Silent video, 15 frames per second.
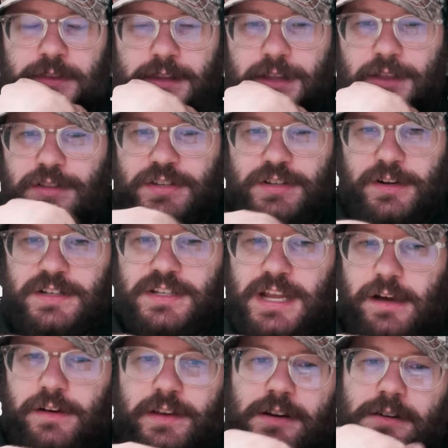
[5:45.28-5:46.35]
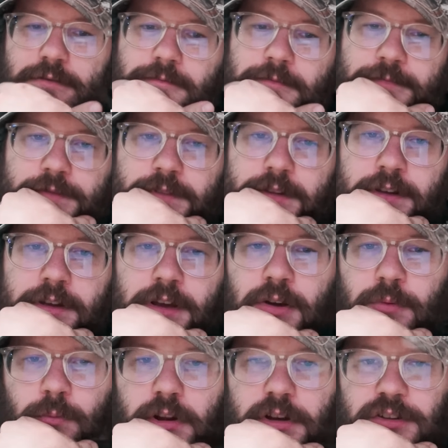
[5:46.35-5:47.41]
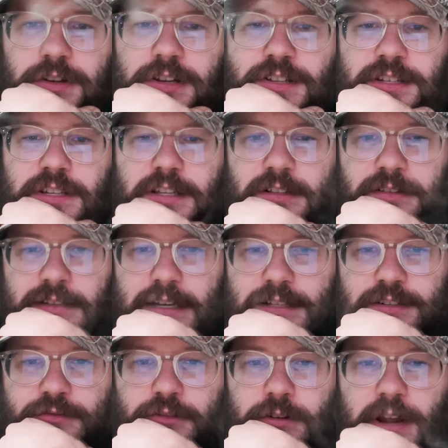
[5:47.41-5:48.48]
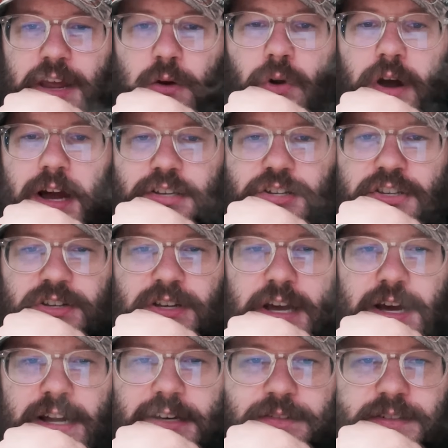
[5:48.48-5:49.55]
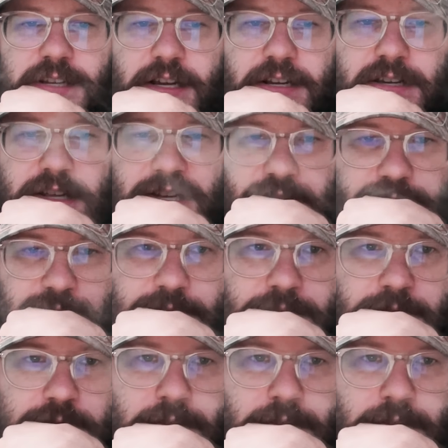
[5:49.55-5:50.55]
Now these are intaglio, but you can see lots of gray wash style techniques,